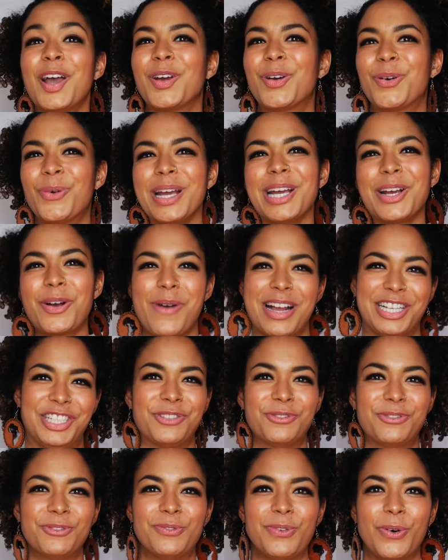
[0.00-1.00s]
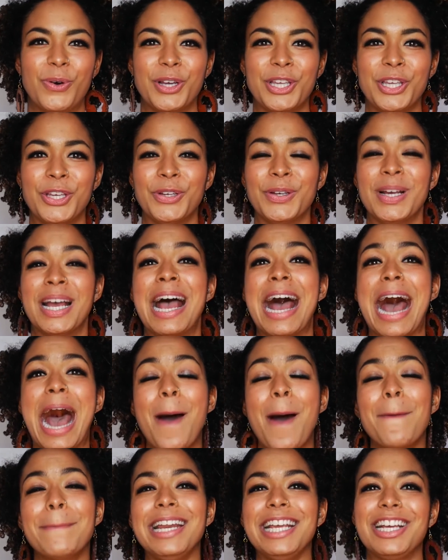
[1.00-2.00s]
Quick question for you.
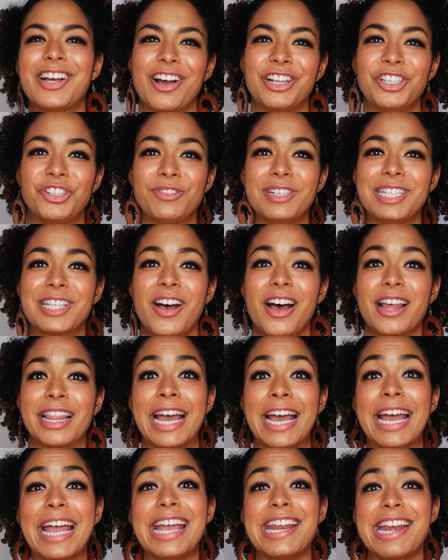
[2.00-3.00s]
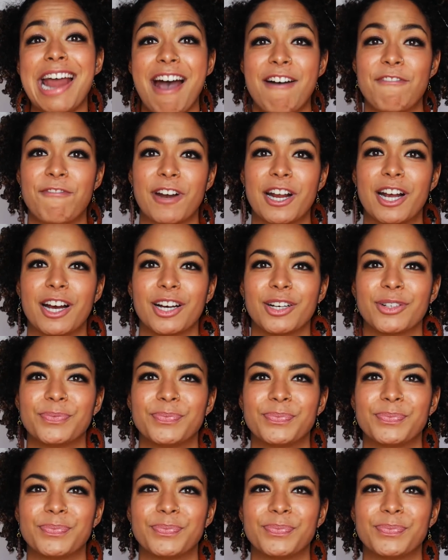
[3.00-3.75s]
How many countries are there in Africa?